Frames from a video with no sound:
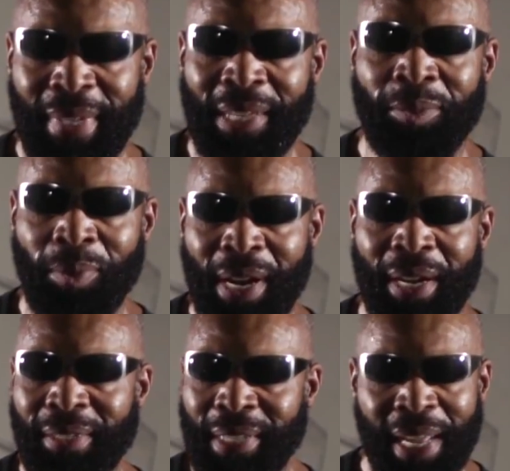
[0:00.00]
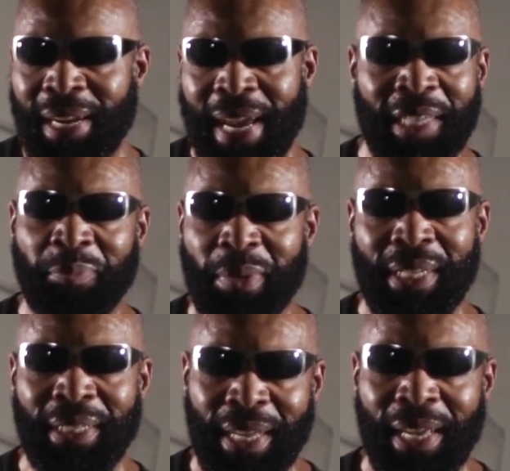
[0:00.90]
That's why. They didn't ask
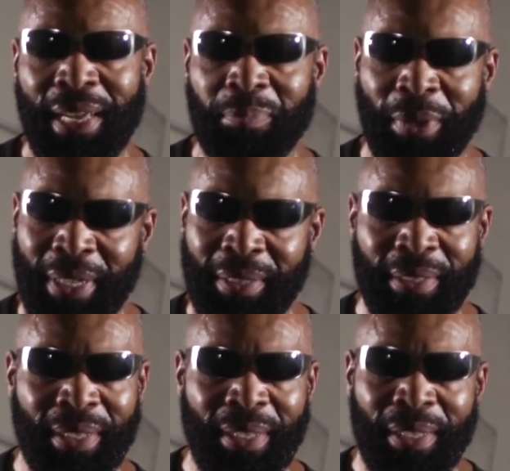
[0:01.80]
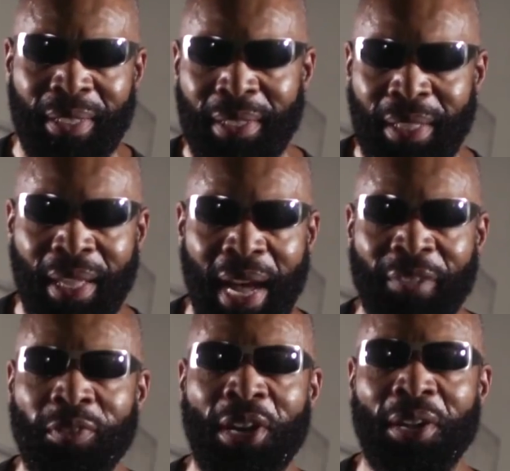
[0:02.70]
me to say it, but
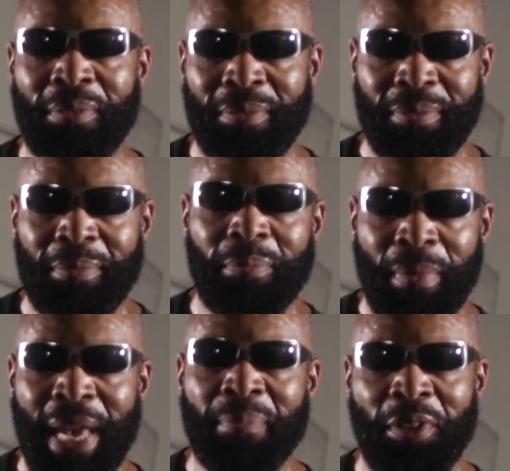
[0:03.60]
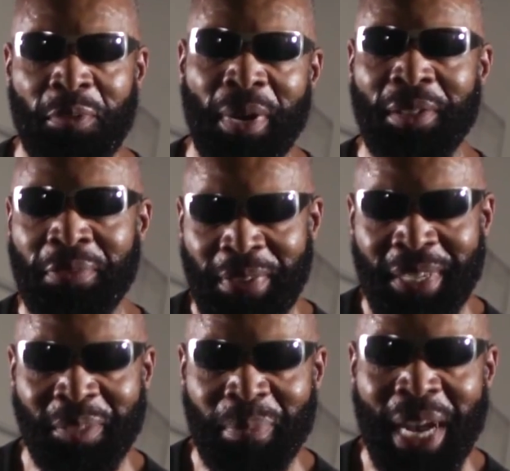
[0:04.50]
I thought maybe you
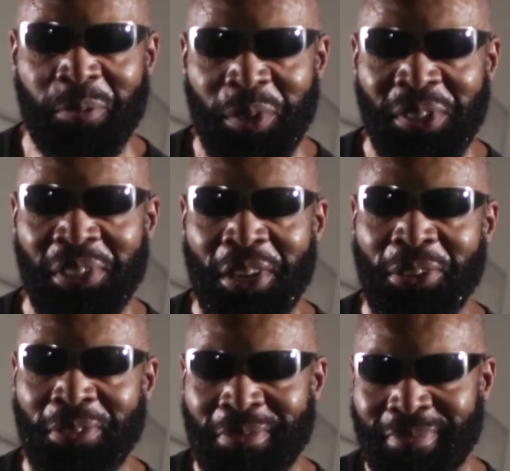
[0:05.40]
motherfuckers might want to know.